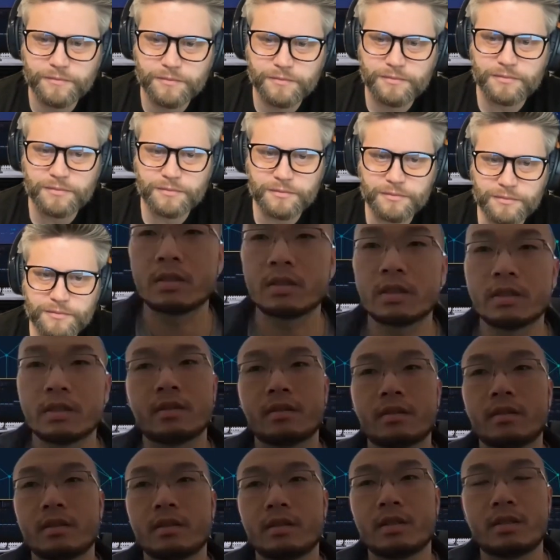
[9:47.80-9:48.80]
Oh, yeah, yeah,
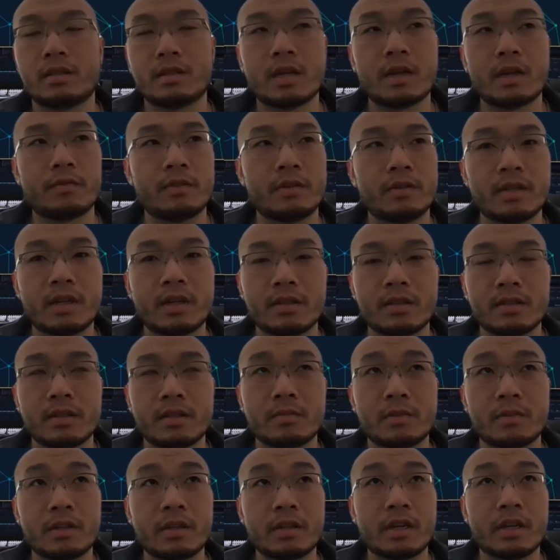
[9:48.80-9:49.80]
this is definitely not
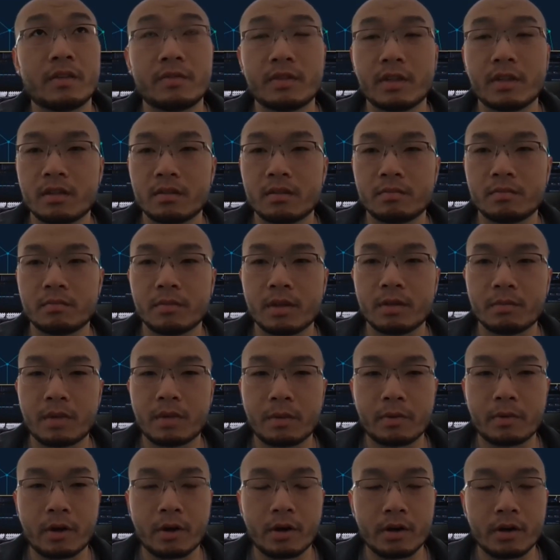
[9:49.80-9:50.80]
something I've done in
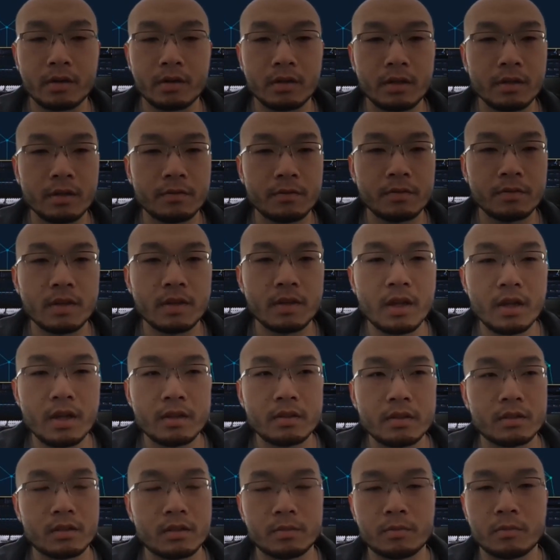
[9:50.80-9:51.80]
my prior life
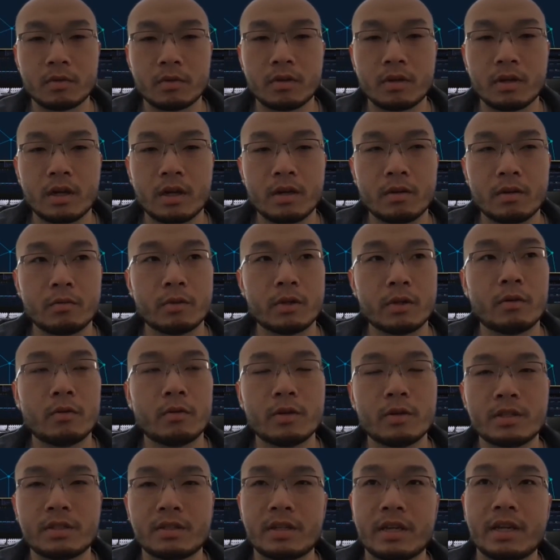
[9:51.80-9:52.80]
there's more we
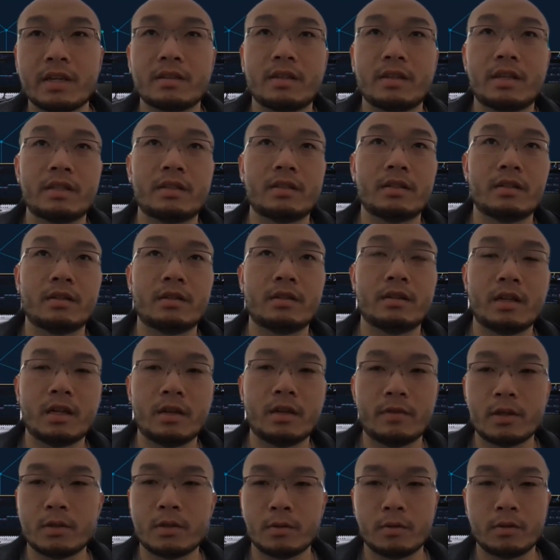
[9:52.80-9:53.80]
always take like the
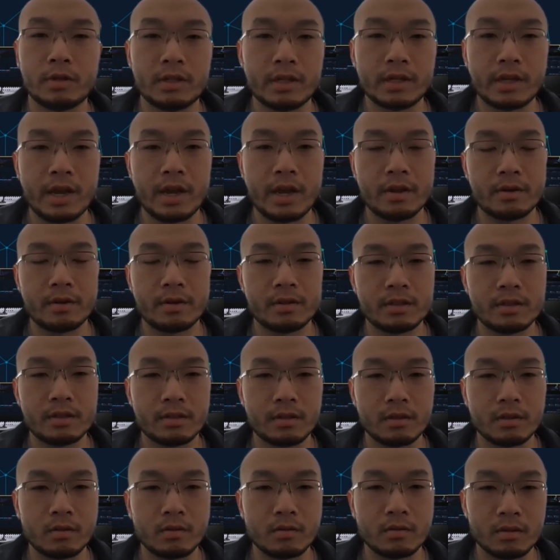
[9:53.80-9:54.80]
individual indicators
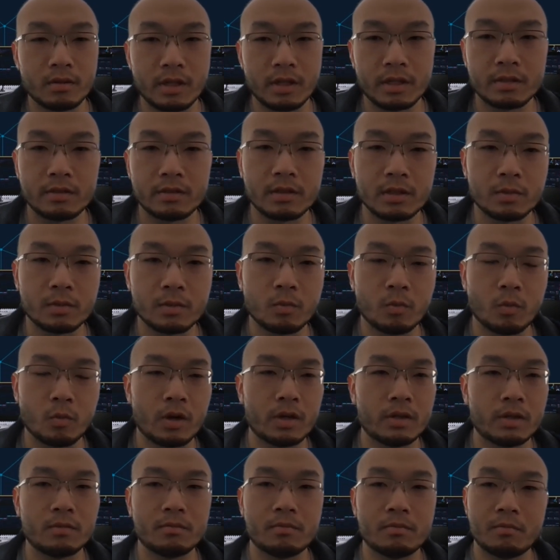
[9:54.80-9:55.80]
so like just
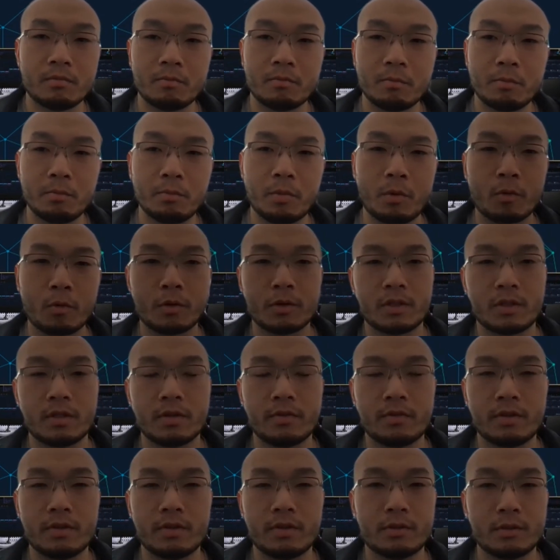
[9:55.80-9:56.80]
one portion
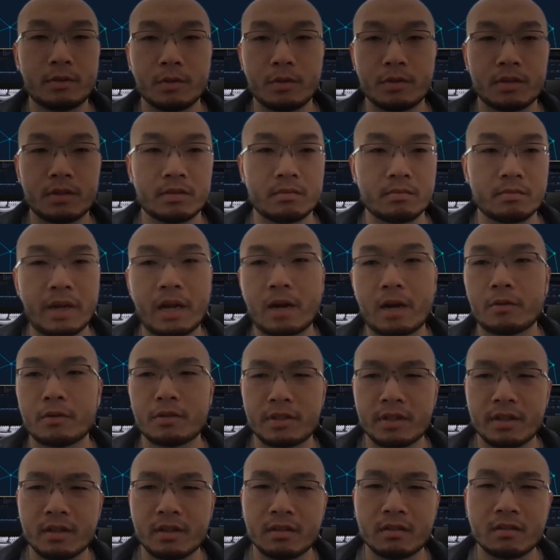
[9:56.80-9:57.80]
of the intrusion
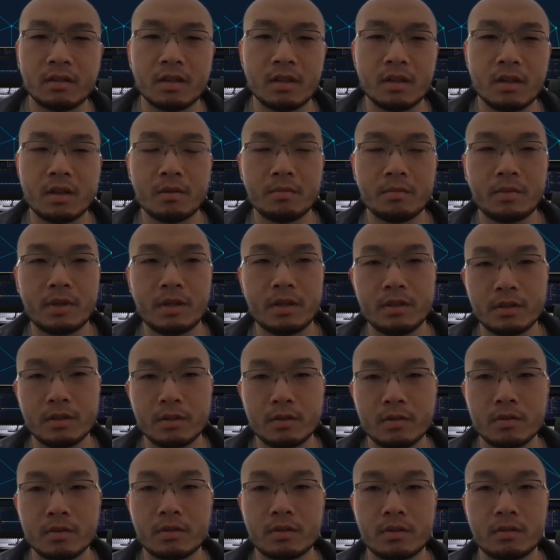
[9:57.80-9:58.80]
powershell being
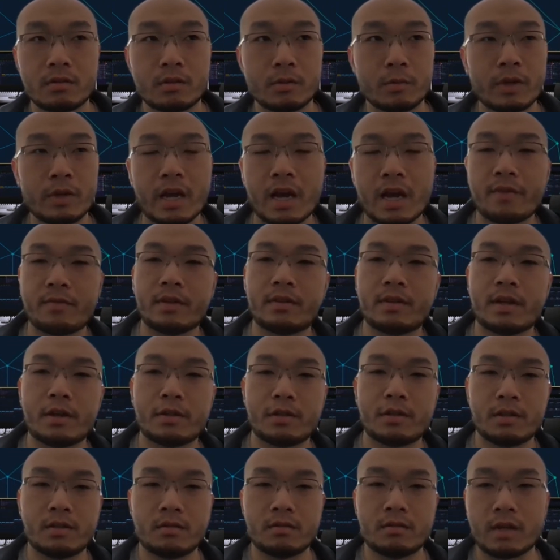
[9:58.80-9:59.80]
used do we have
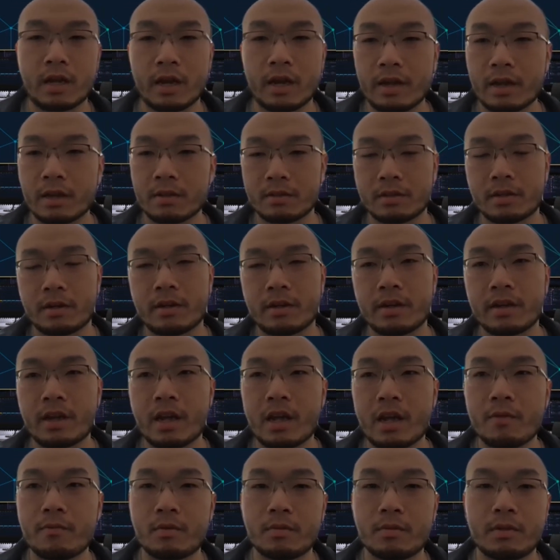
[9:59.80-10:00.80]
detection I, sorry it
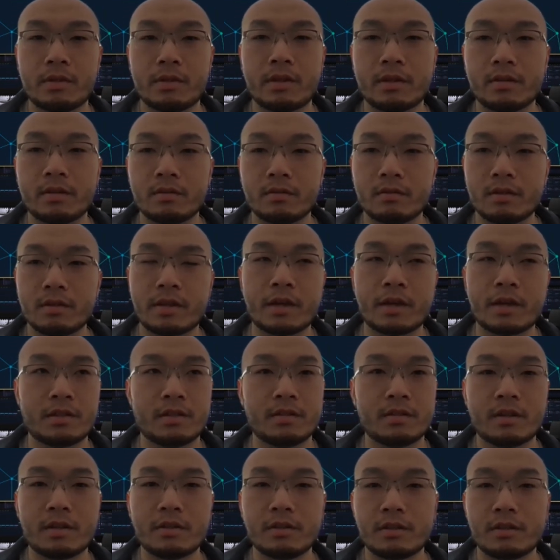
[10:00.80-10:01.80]
came from te-
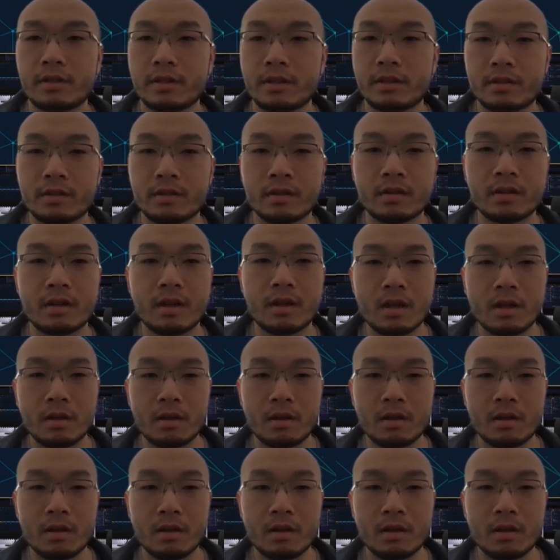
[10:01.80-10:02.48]
detection engineering